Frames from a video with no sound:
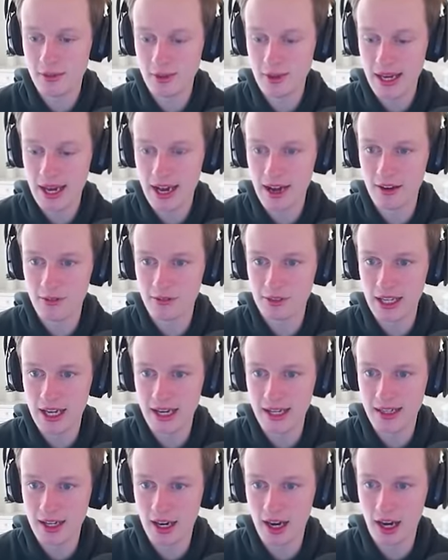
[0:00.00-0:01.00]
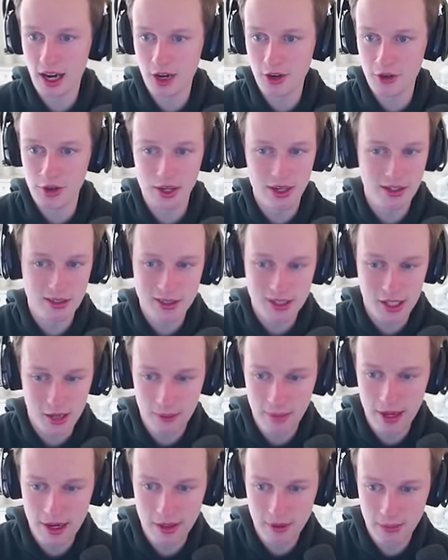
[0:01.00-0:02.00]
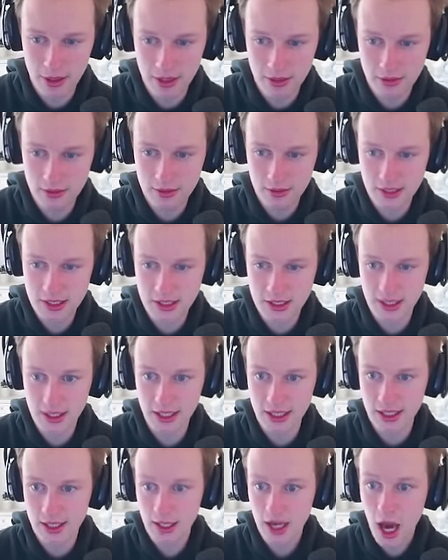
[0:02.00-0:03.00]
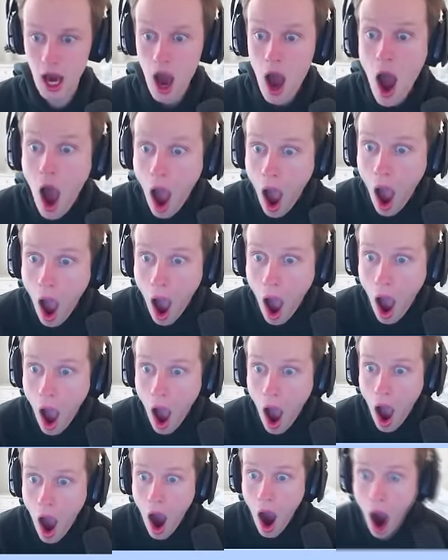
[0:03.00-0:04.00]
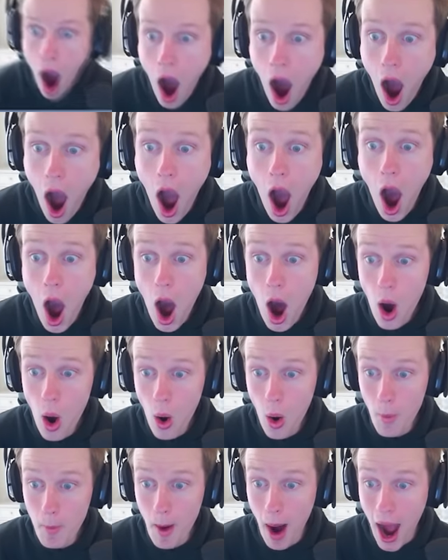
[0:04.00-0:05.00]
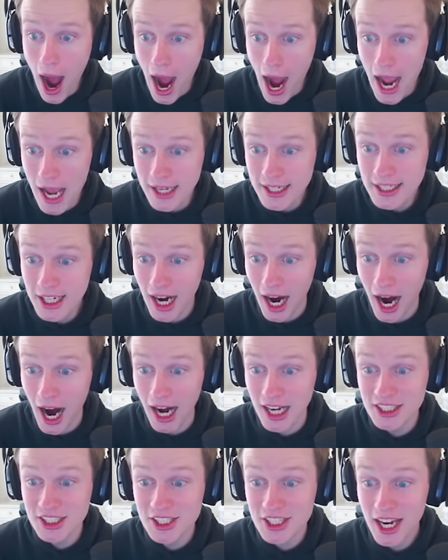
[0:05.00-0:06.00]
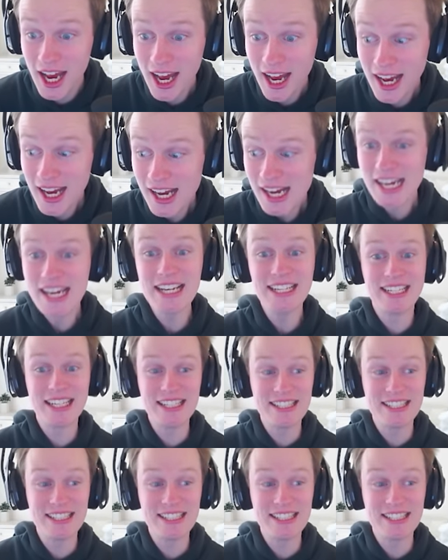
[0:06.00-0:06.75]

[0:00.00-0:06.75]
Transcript: we have like a hundred something Endermen. Let's click. Oh my gosh! He can